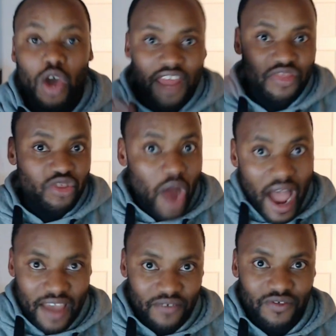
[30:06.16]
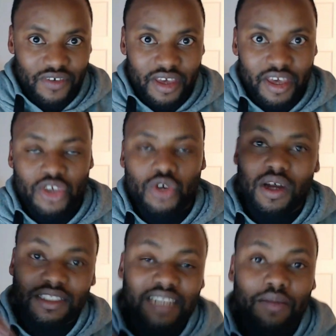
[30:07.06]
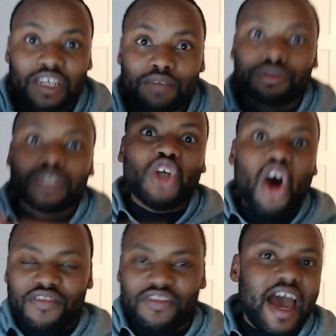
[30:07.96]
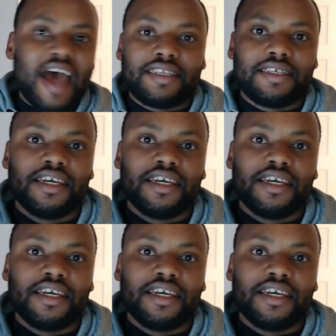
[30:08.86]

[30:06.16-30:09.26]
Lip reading: But if you want to thrive, you want something beyond